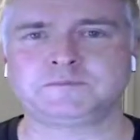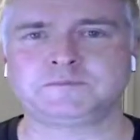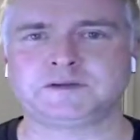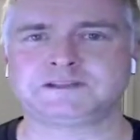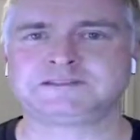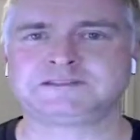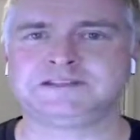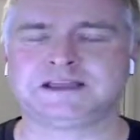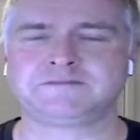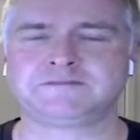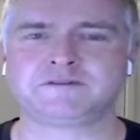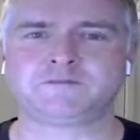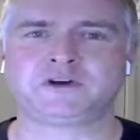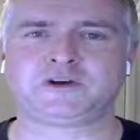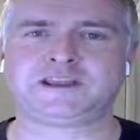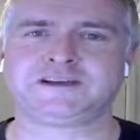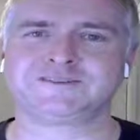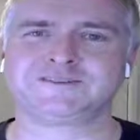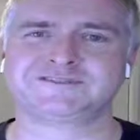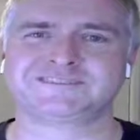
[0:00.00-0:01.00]
But to
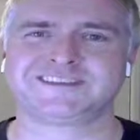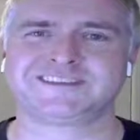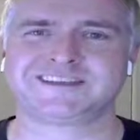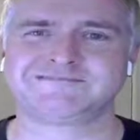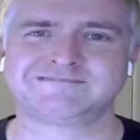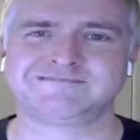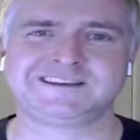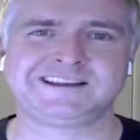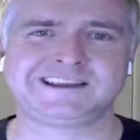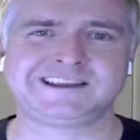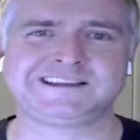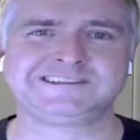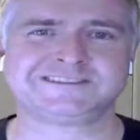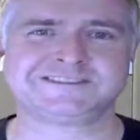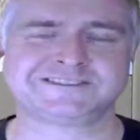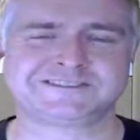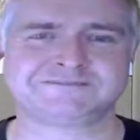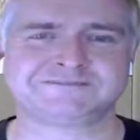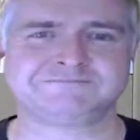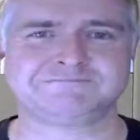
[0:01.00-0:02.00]
everybody else, they really
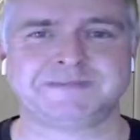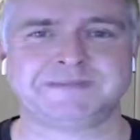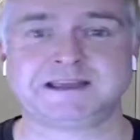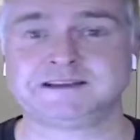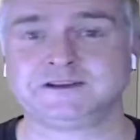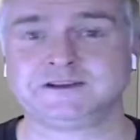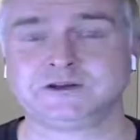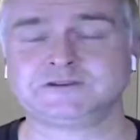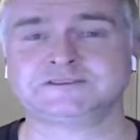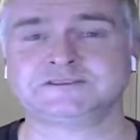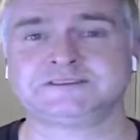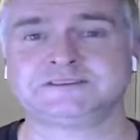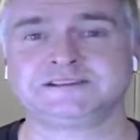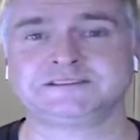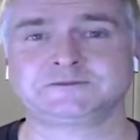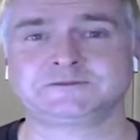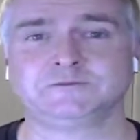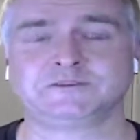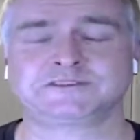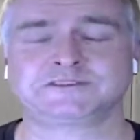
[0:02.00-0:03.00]
just make no
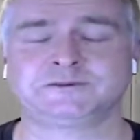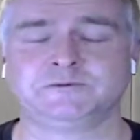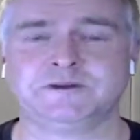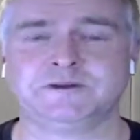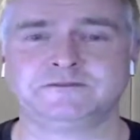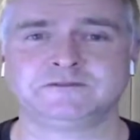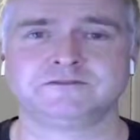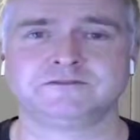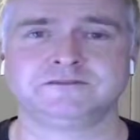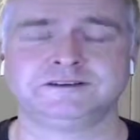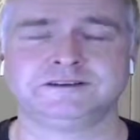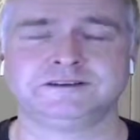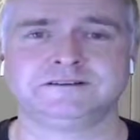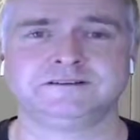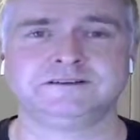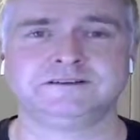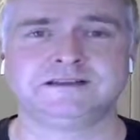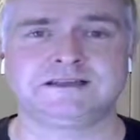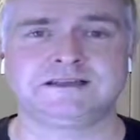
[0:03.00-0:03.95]
sense whatsoever, and they're